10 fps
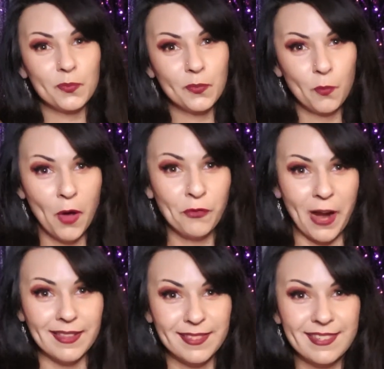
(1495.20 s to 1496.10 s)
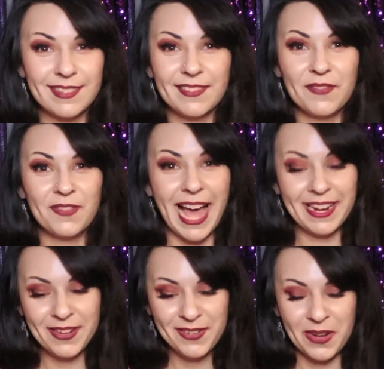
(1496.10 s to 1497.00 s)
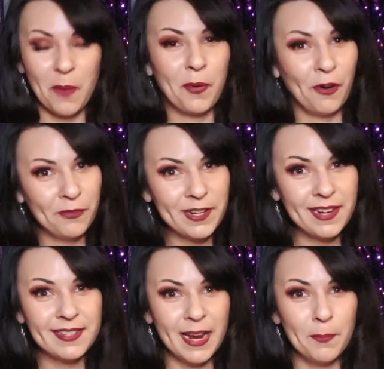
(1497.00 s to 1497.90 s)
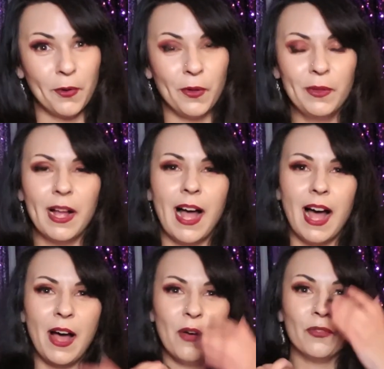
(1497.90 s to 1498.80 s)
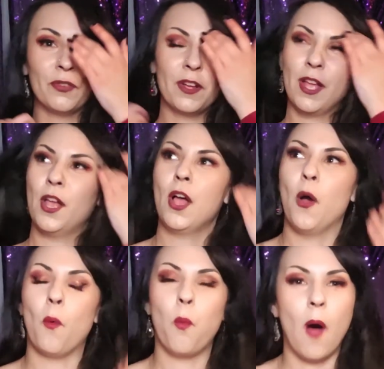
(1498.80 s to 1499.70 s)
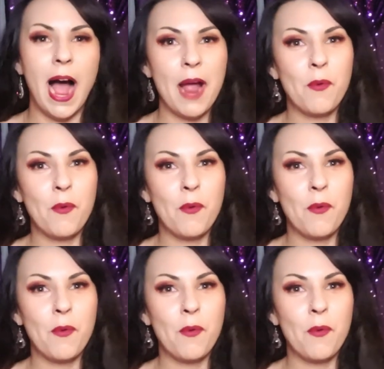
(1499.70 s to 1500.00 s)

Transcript: Well, friends, that is a perfect example of why